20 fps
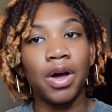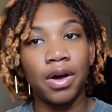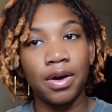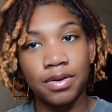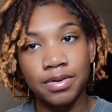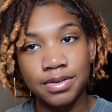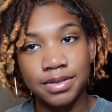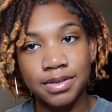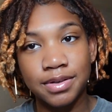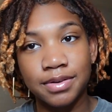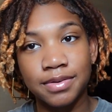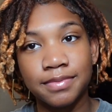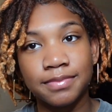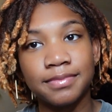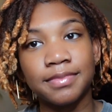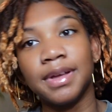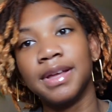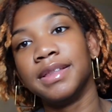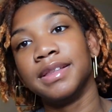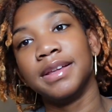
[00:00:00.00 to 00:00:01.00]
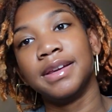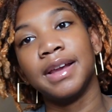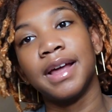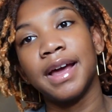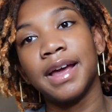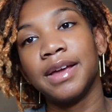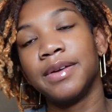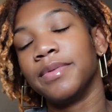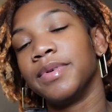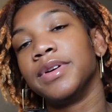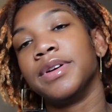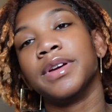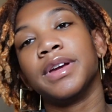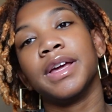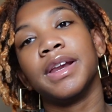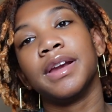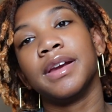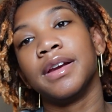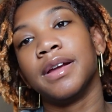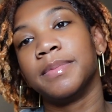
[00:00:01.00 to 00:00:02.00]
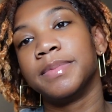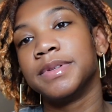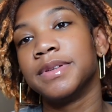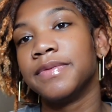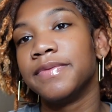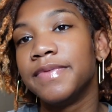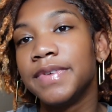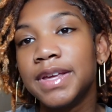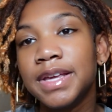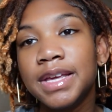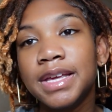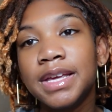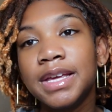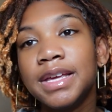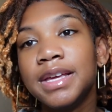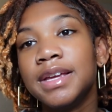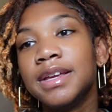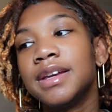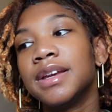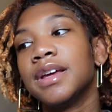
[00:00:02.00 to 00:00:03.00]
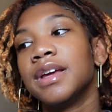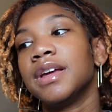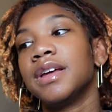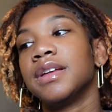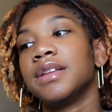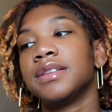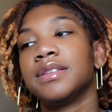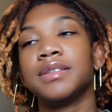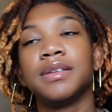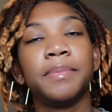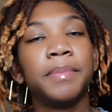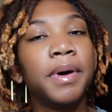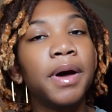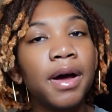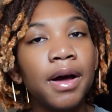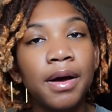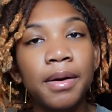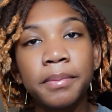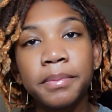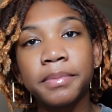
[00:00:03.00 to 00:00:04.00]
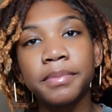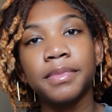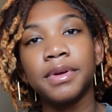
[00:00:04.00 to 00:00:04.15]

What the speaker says: Also, in the night when you're getting up to feed, to pump,